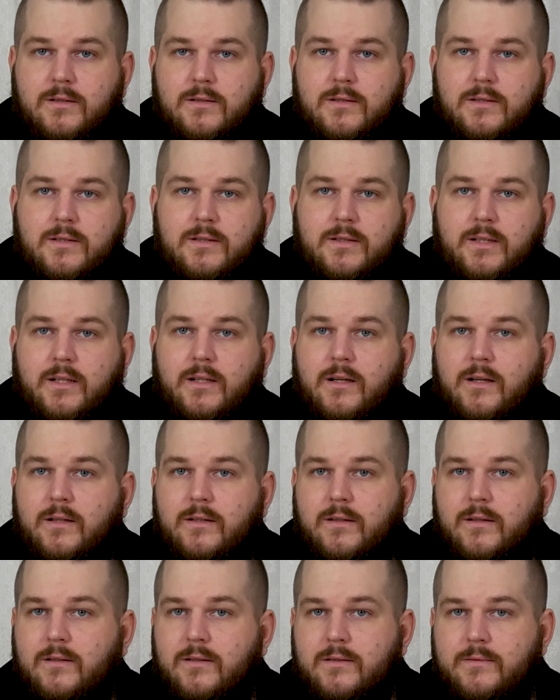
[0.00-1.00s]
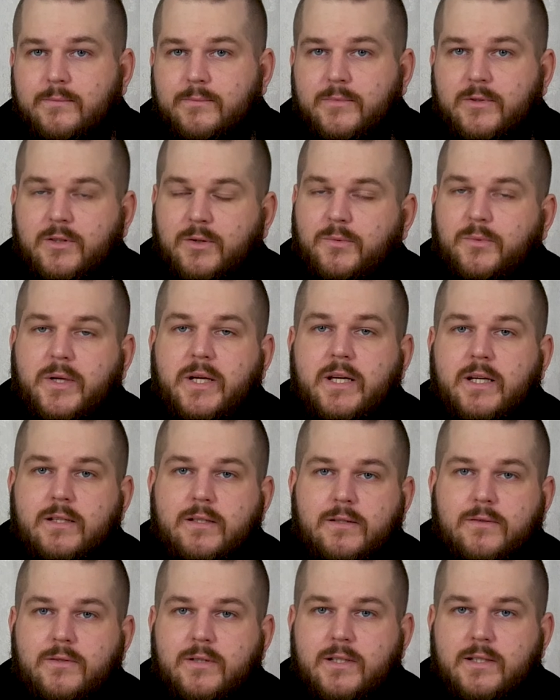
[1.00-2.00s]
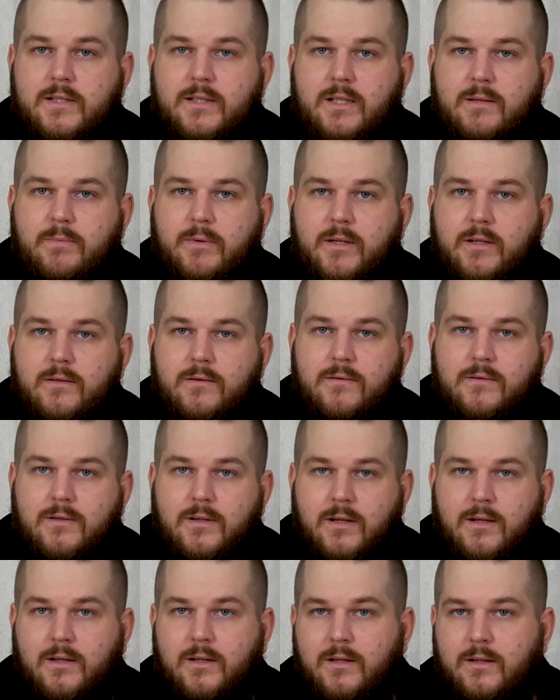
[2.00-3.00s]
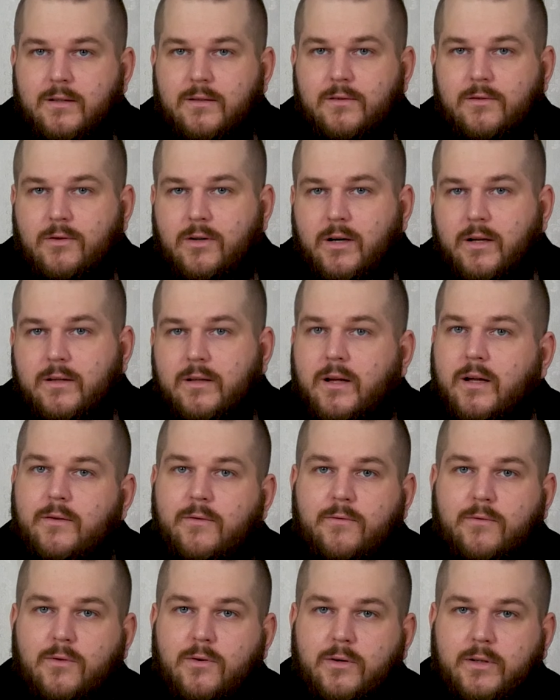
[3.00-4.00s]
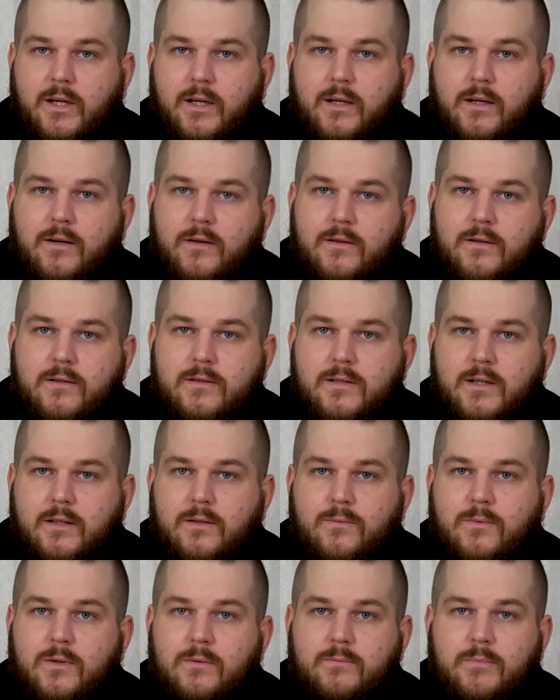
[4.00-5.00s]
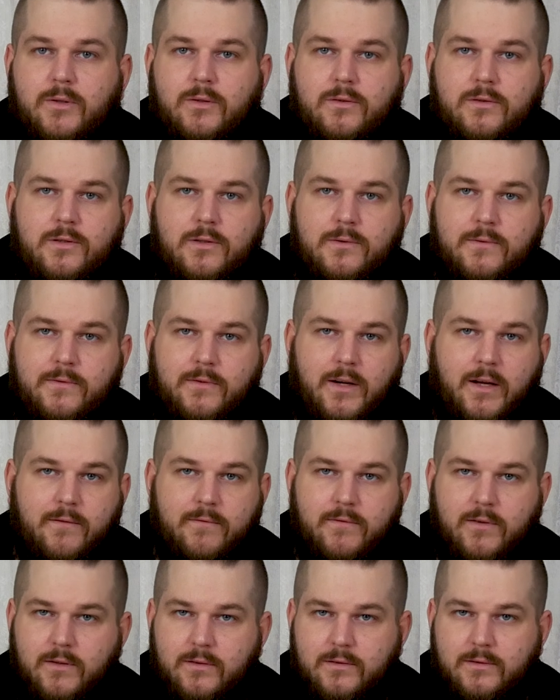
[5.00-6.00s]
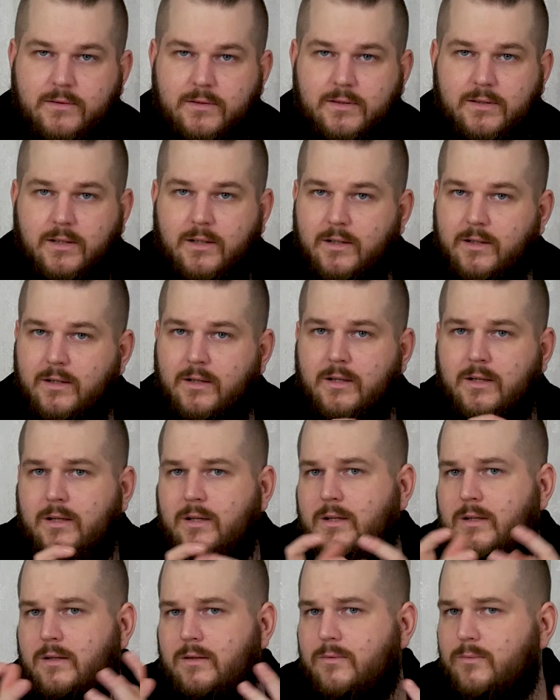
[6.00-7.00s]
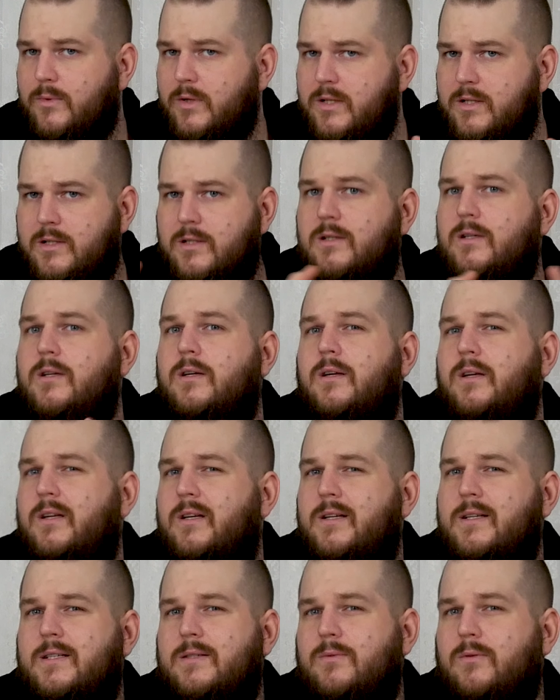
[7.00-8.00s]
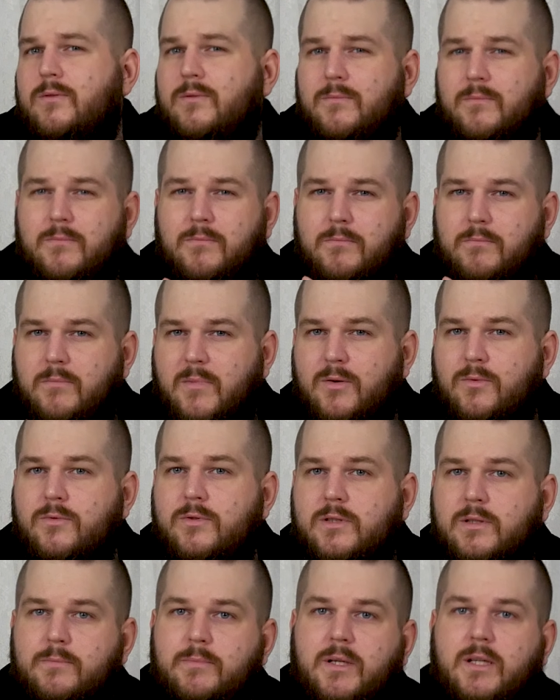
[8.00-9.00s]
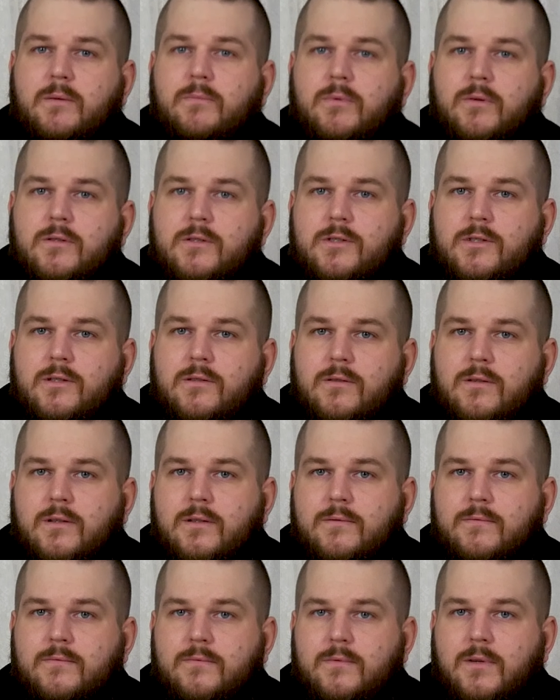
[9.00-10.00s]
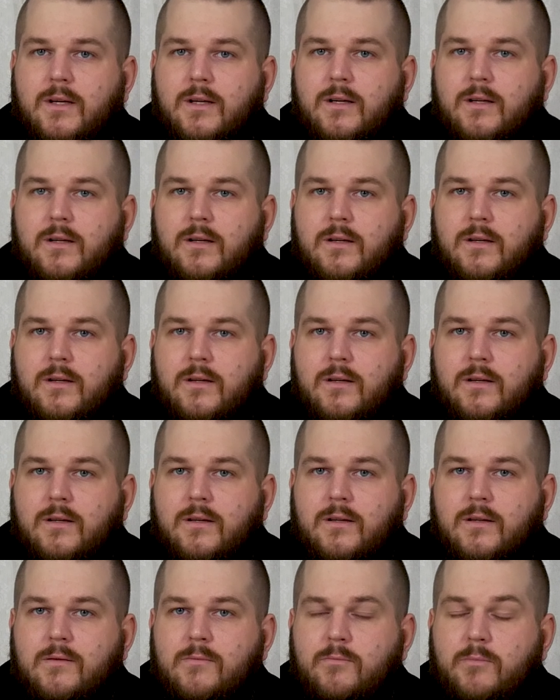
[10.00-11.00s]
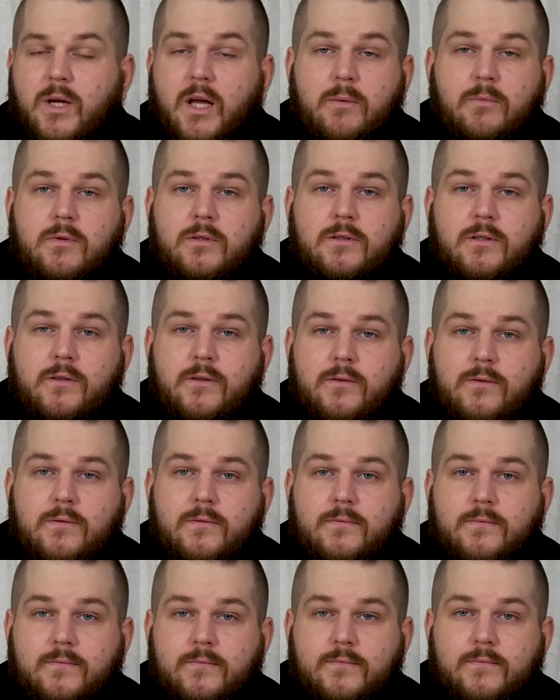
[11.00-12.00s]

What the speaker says: set a little tweak to the CPU to run it at 4 GHz at 1.25 volts, which is what most people should be able to do.